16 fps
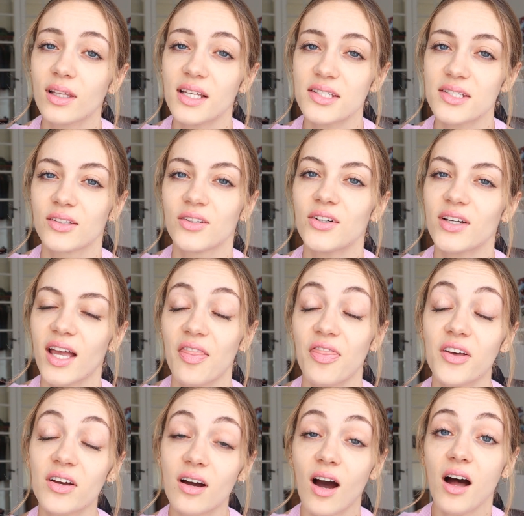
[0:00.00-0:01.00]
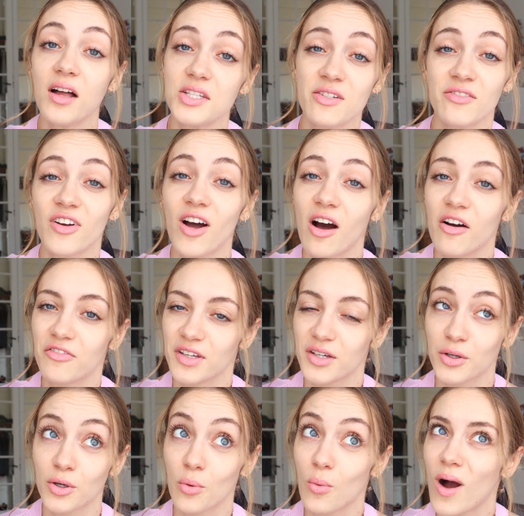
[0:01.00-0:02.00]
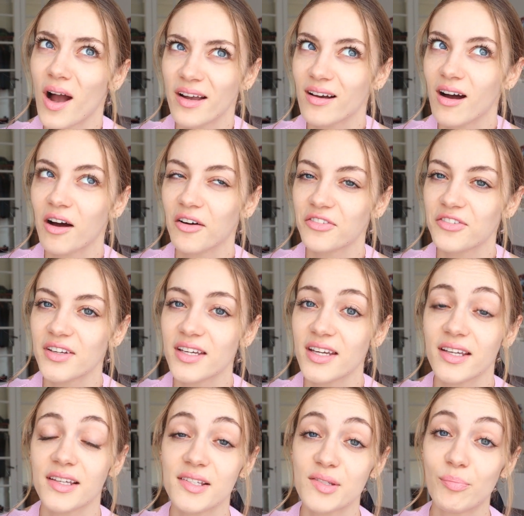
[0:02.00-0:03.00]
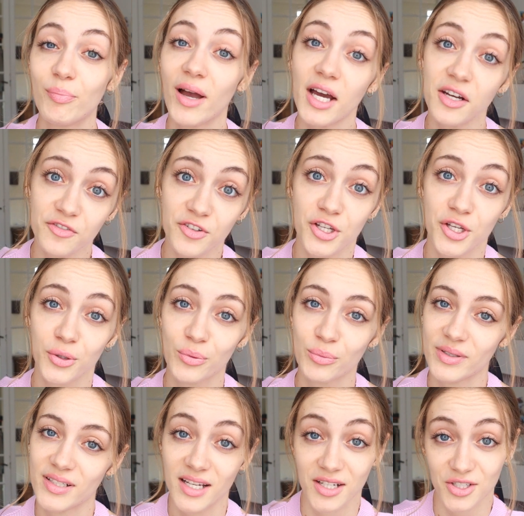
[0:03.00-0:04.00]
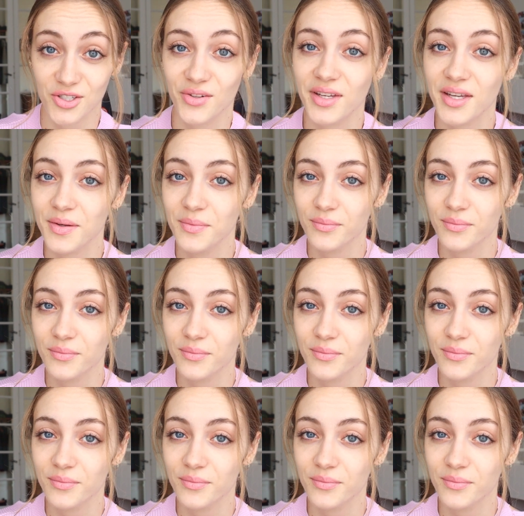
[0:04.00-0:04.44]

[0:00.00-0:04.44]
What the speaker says: let's look at the cons of coffee, or why coffee is bad for you, potentially.